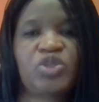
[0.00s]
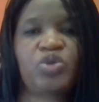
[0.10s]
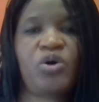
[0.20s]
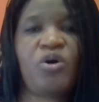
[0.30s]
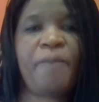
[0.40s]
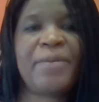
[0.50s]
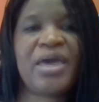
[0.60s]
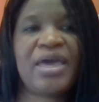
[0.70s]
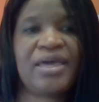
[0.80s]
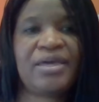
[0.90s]
to
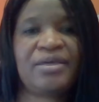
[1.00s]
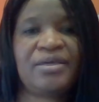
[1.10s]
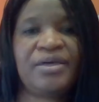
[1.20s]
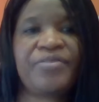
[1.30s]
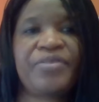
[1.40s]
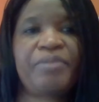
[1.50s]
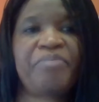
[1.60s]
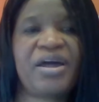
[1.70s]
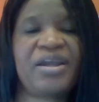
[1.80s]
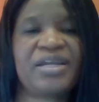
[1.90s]
obey the
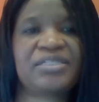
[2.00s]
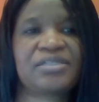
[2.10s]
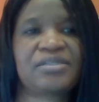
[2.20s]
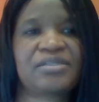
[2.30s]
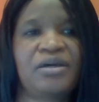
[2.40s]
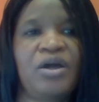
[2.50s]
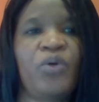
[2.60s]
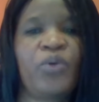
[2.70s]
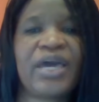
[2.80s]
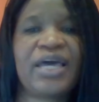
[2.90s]
parents.
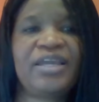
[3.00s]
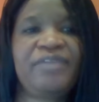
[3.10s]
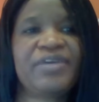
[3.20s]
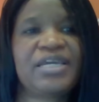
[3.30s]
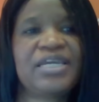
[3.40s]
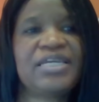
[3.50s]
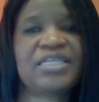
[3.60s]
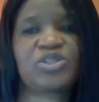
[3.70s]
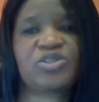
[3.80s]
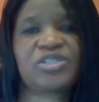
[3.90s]
We are living in the
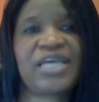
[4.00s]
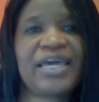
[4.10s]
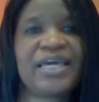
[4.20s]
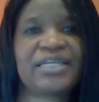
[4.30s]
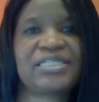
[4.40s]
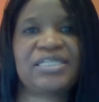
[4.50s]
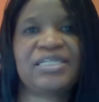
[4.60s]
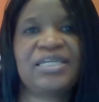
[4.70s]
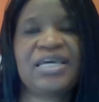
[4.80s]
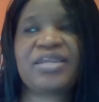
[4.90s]
society
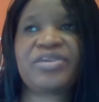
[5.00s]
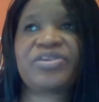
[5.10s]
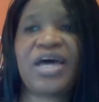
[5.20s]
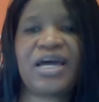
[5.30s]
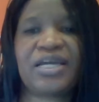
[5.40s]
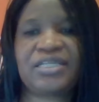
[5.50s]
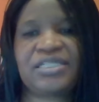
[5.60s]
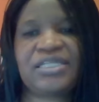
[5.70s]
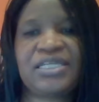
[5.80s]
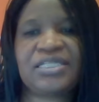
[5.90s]
that
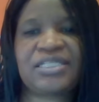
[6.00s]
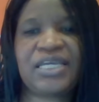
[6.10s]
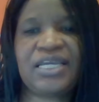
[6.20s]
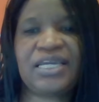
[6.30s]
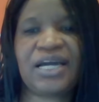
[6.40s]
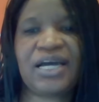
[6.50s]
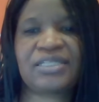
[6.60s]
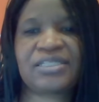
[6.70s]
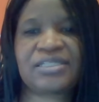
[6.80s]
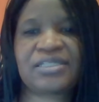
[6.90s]
is telling
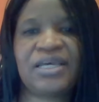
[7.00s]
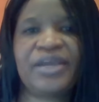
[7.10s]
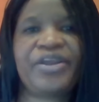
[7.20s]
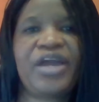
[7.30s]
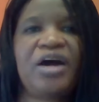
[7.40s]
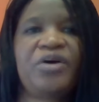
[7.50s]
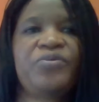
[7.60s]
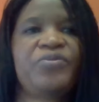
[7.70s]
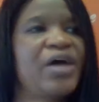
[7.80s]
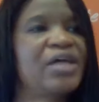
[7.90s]
us now
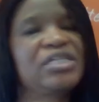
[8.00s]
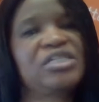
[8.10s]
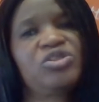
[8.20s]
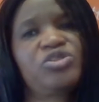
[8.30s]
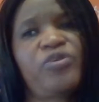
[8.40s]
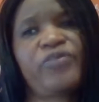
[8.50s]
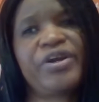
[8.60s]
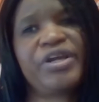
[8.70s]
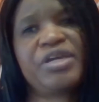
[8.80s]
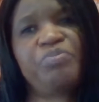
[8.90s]
that it's not so
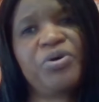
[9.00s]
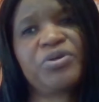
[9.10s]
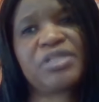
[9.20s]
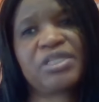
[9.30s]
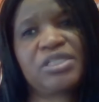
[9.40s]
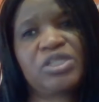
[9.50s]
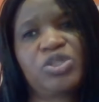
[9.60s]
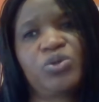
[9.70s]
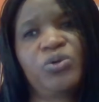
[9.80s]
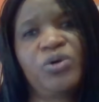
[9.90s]
very important
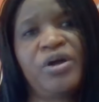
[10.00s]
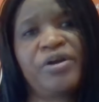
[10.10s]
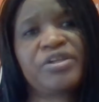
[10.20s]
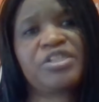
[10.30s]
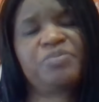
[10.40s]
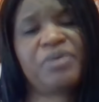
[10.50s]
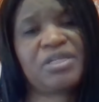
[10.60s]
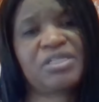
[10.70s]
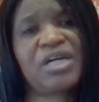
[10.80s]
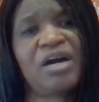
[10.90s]
to
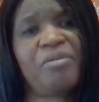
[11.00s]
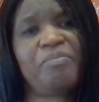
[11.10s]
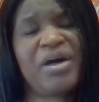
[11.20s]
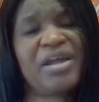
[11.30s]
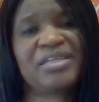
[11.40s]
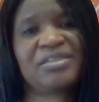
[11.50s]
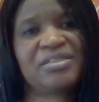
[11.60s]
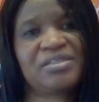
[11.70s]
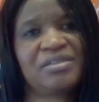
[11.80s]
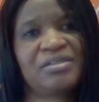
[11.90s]
respect our
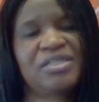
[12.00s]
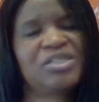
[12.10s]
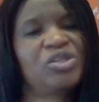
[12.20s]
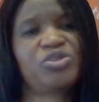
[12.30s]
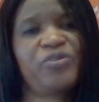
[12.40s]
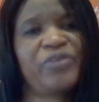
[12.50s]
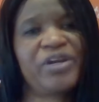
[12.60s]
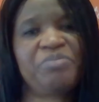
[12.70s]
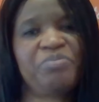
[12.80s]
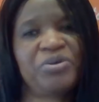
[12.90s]
parents. It's not so
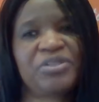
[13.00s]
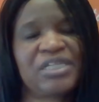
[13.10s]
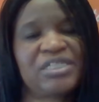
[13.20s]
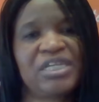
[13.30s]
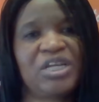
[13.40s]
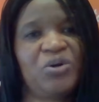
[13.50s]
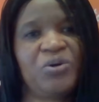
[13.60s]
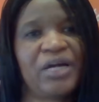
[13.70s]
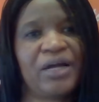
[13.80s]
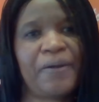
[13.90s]
very important any longer